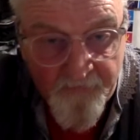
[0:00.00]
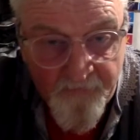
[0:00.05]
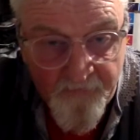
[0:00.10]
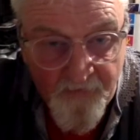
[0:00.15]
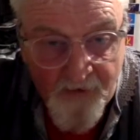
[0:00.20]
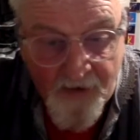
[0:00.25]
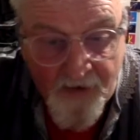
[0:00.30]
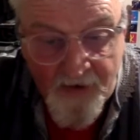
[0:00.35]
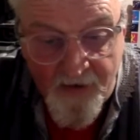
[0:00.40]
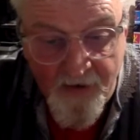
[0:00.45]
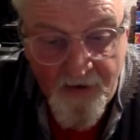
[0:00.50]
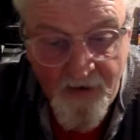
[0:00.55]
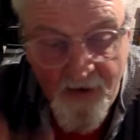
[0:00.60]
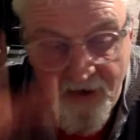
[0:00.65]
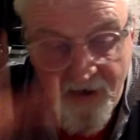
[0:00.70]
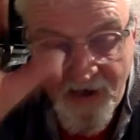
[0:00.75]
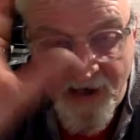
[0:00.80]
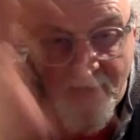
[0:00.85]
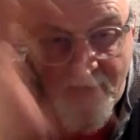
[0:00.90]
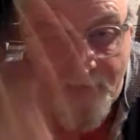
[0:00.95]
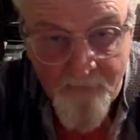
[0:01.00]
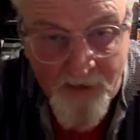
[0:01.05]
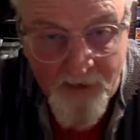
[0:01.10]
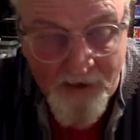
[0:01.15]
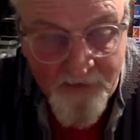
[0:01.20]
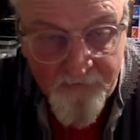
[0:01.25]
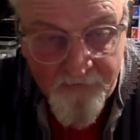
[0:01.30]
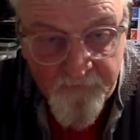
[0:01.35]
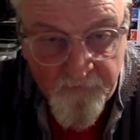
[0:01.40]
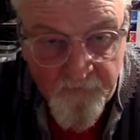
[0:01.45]
flat. Air
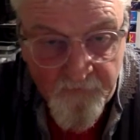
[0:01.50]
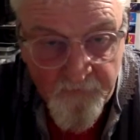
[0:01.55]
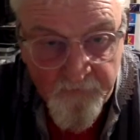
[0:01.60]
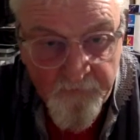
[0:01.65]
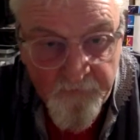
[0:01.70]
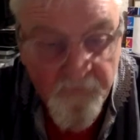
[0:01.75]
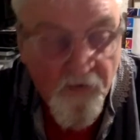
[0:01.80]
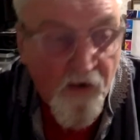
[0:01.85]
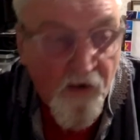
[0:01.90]
mattress.